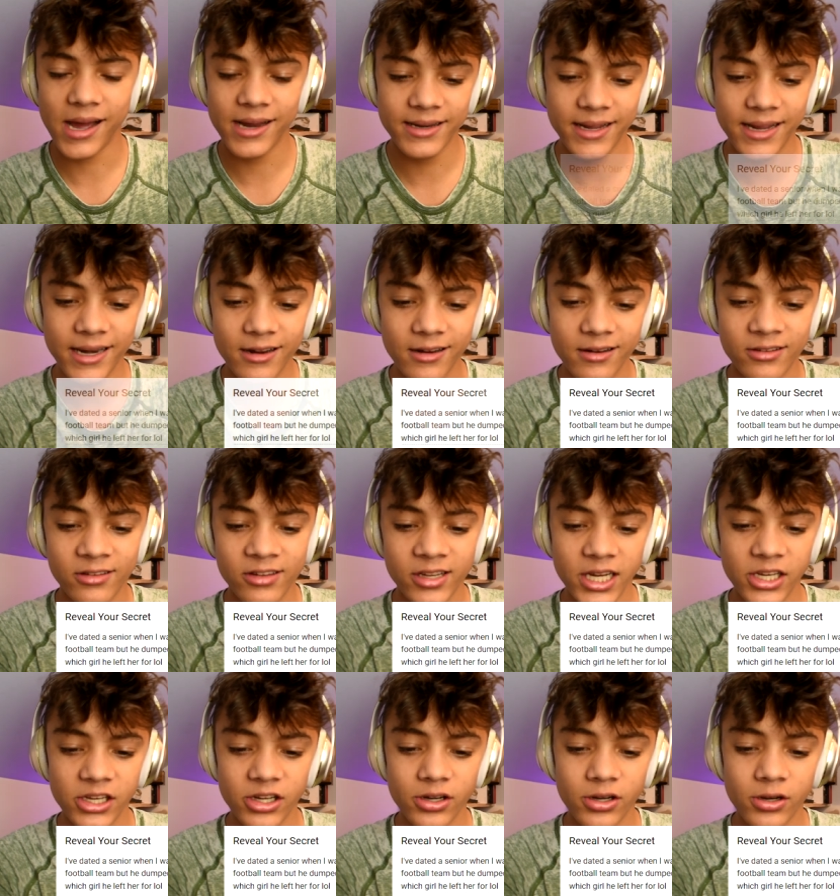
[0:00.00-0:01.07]
"I dated a
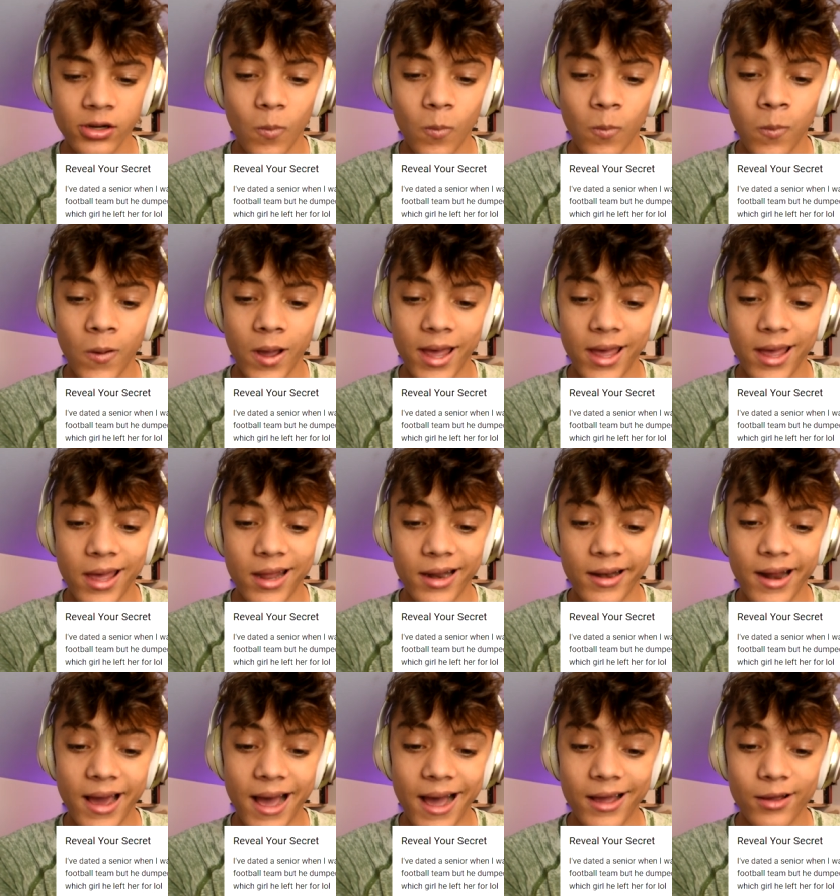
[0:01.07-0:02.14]
senior
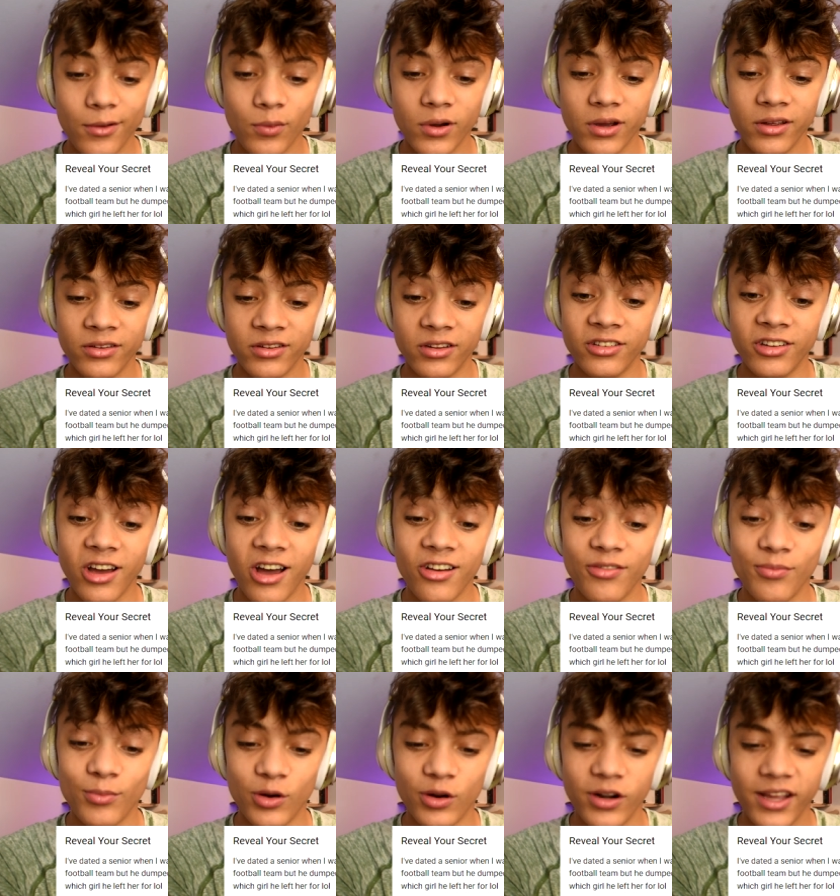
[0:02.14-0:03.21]
when I was a
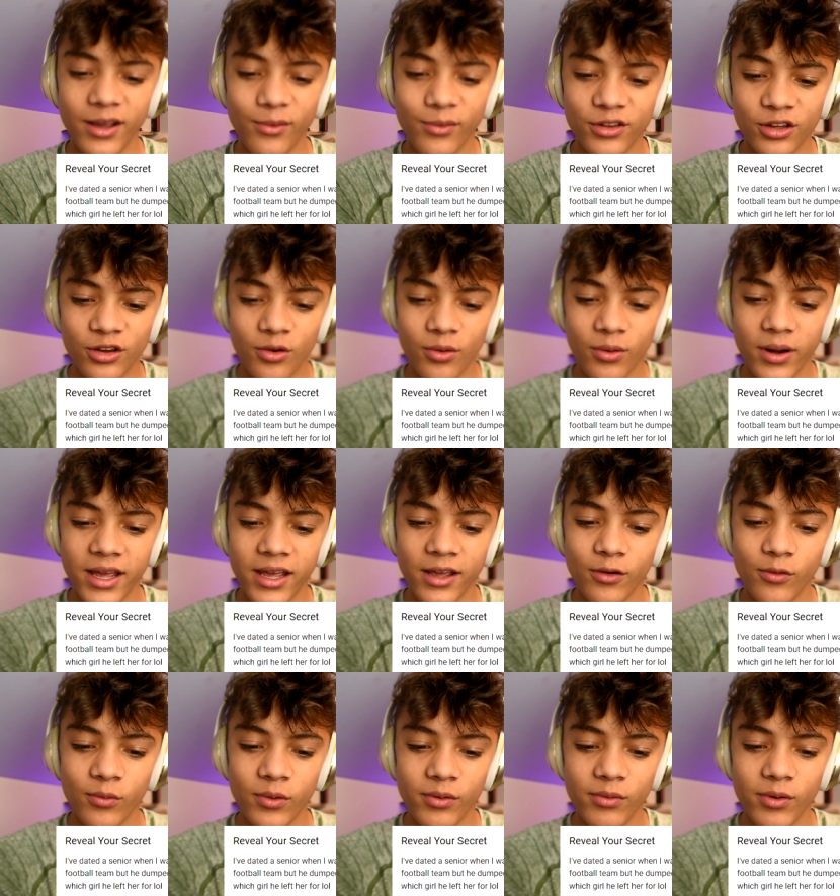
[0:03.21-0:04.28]
sophomore. It was great.
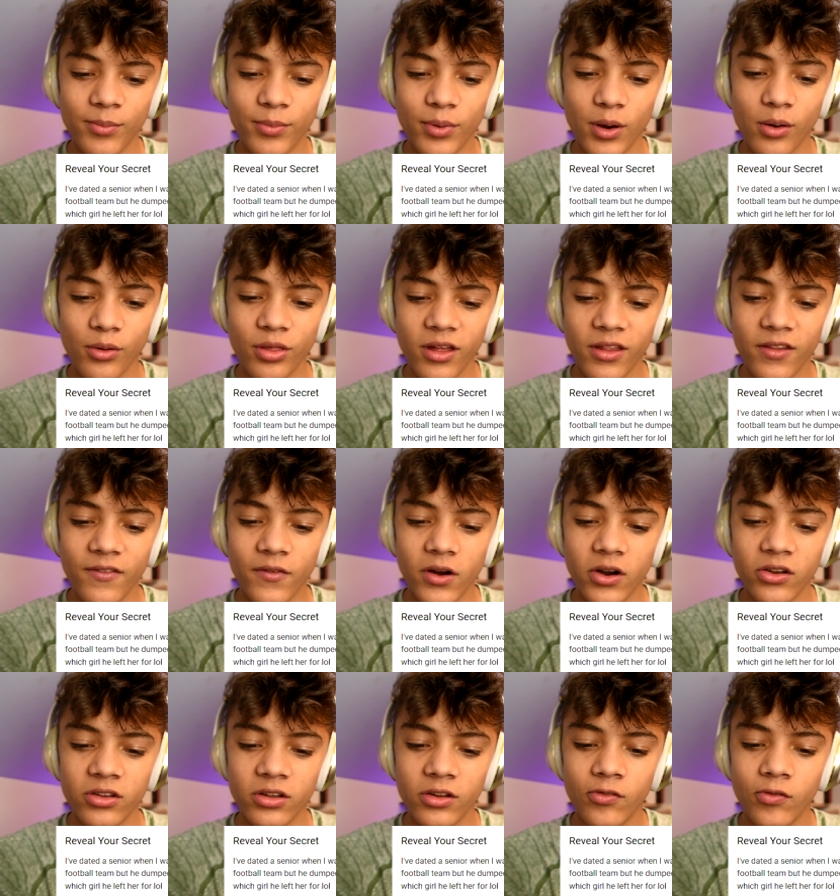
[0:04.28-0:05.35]
We were both on the
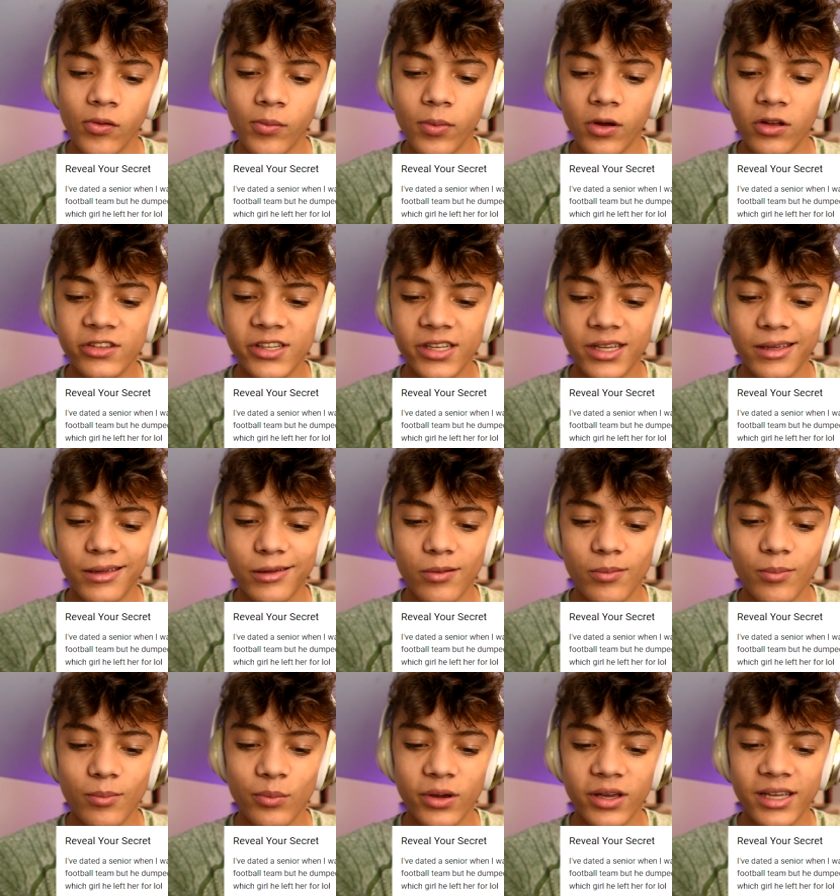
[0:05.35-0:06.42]
varsity football
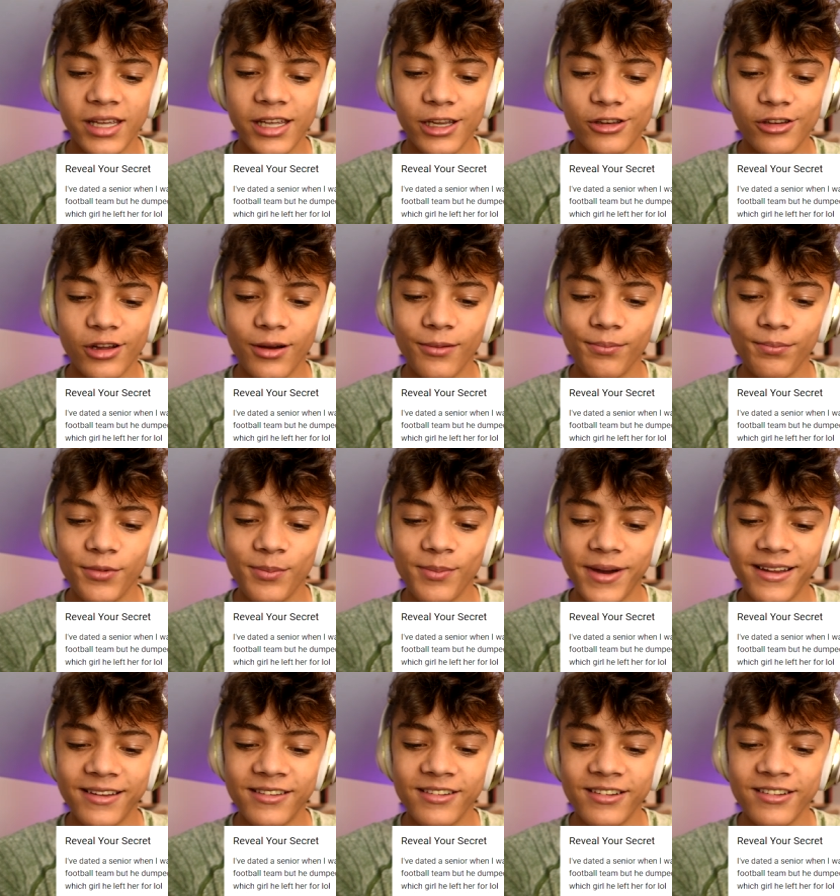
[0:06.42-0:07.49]
team, but he dumped
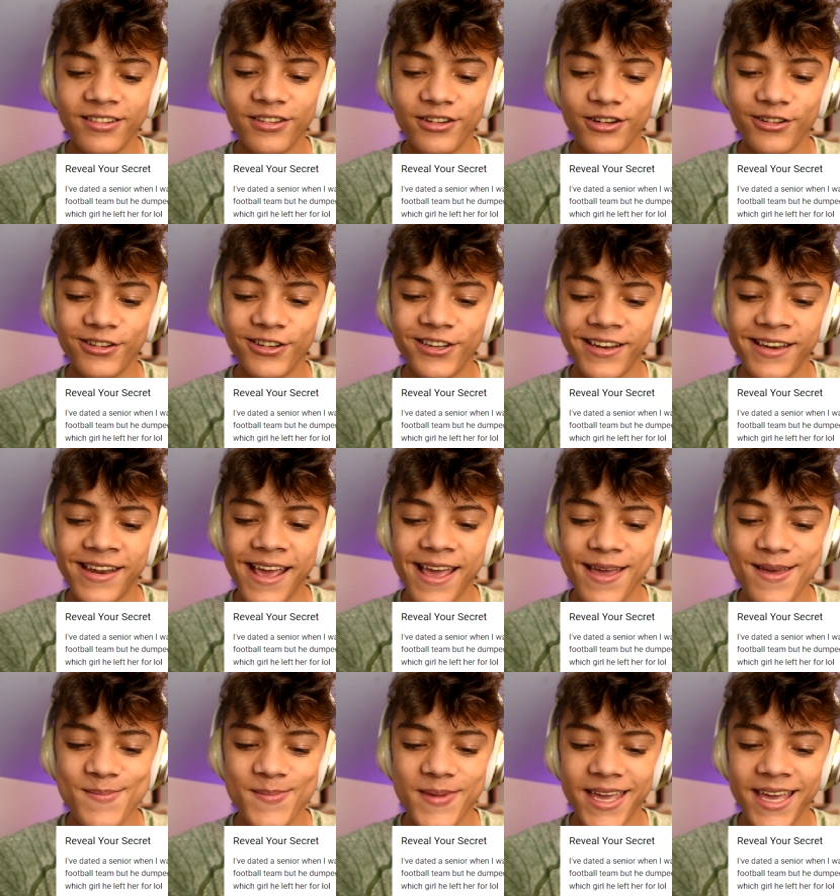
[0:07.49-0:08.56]
my sister to
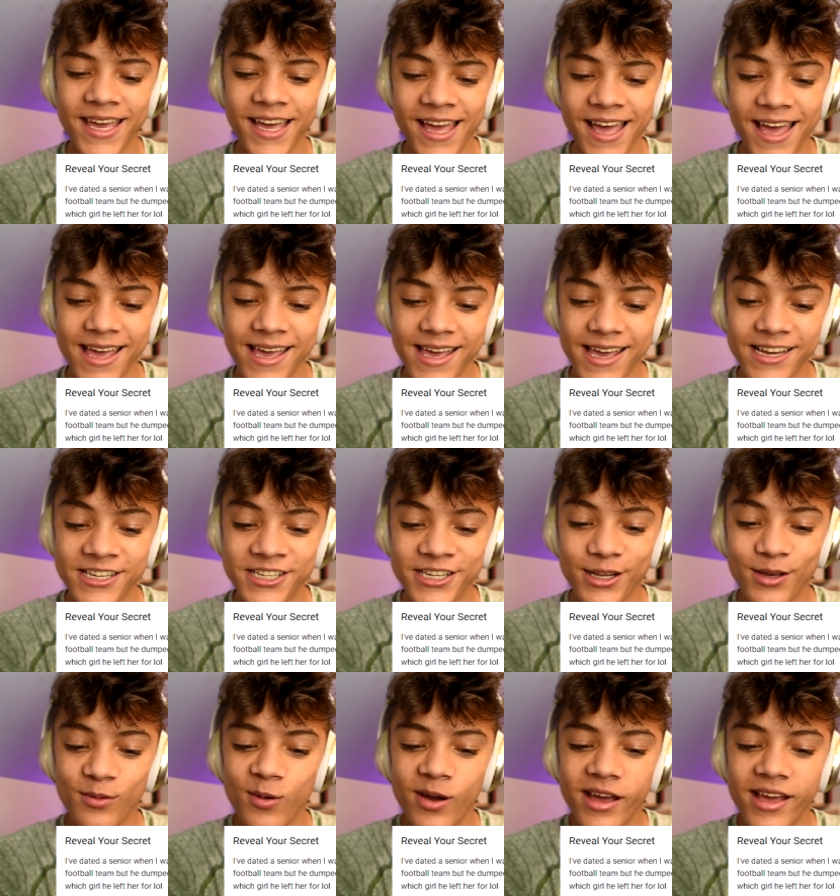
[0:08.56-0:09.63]
date me, and
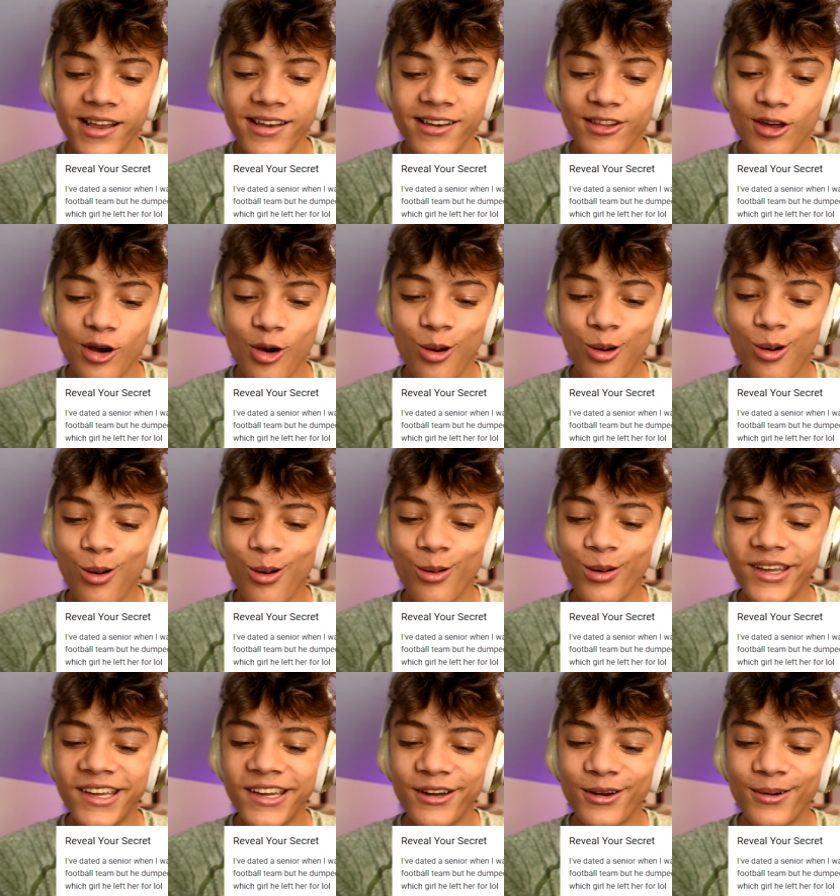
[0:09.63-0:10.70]
she went the whole
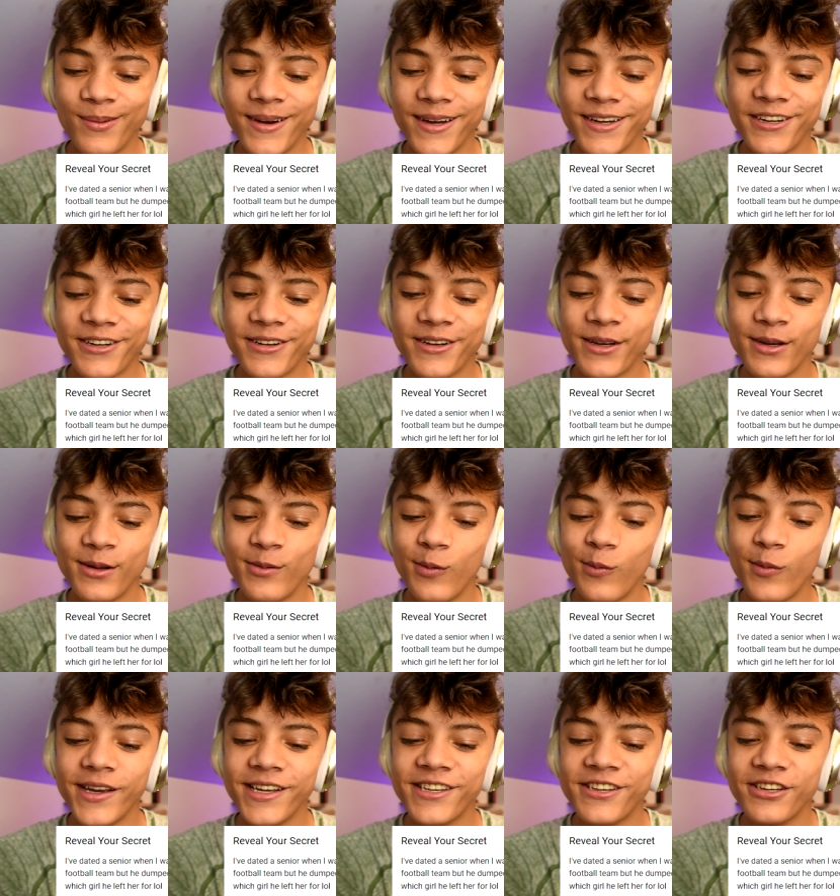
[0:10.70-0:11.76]
year wondering
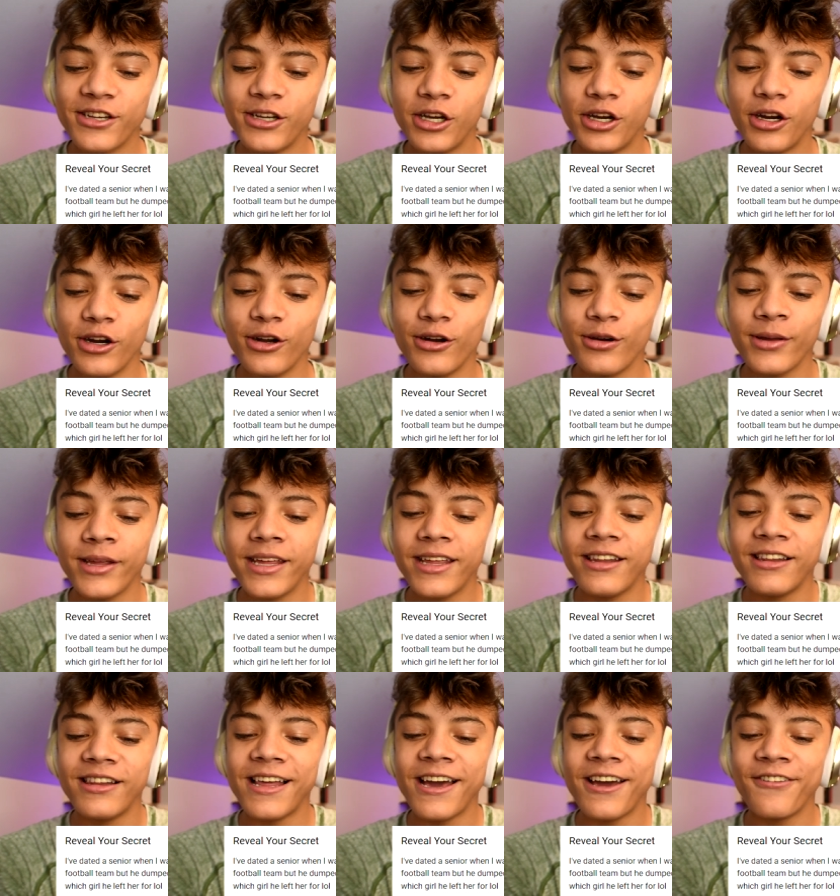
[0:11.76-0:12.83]
which girl he
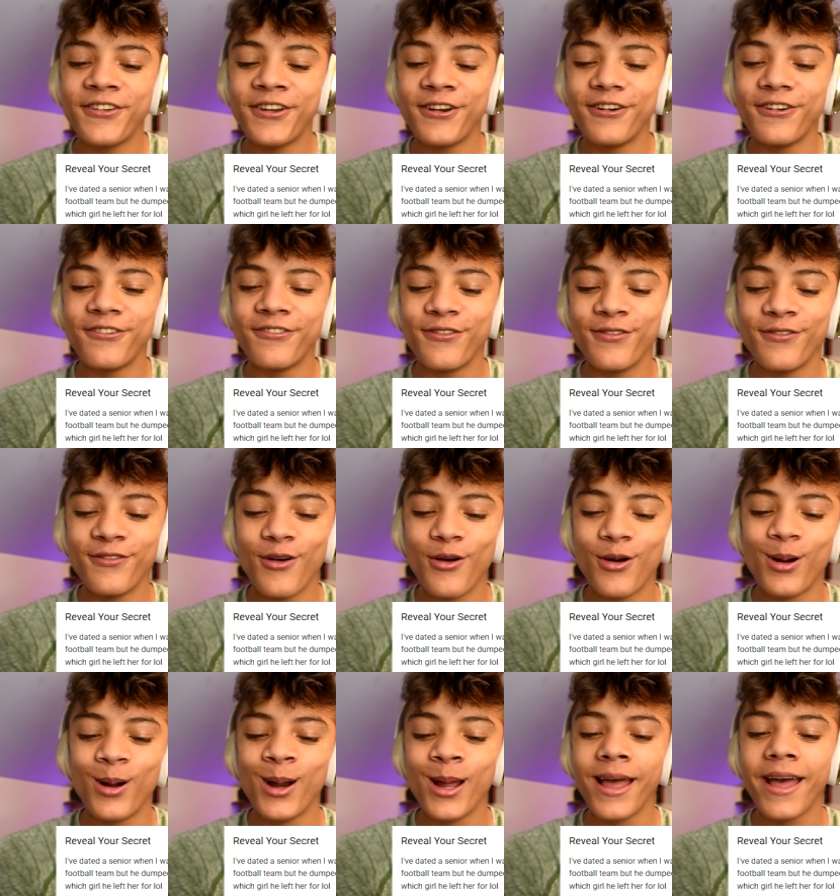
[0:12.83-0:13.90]
left her
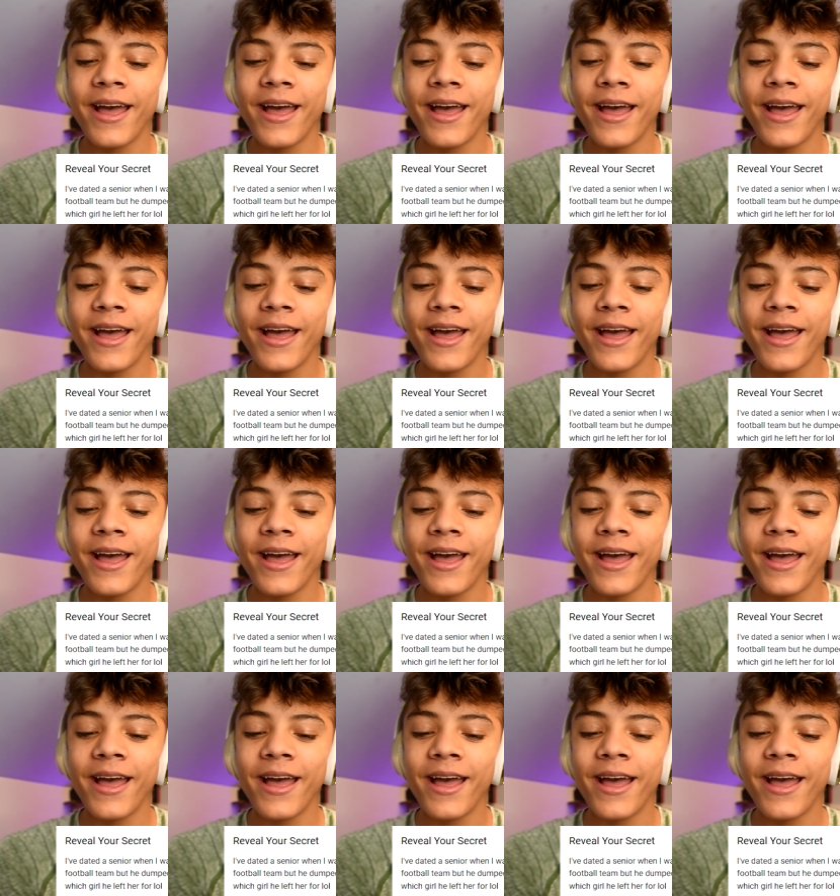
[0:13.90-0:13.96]
for.